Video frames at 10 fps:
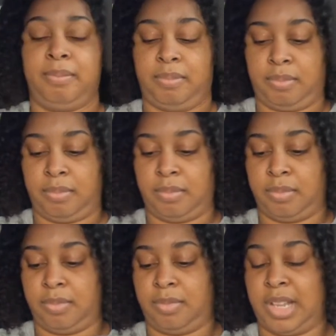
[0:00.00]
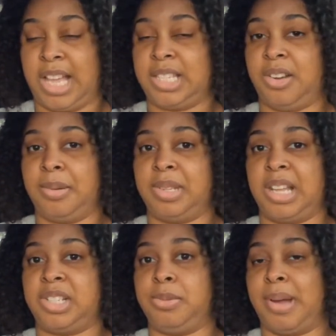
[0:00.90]
What you said? I told him
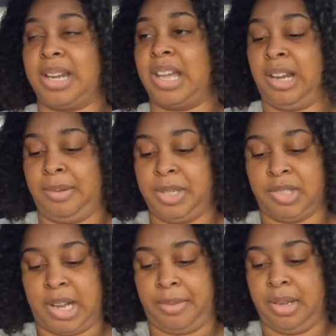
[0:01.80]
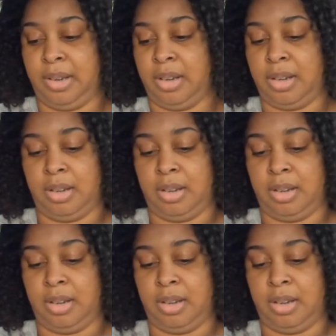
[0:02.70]
that you might not let me try one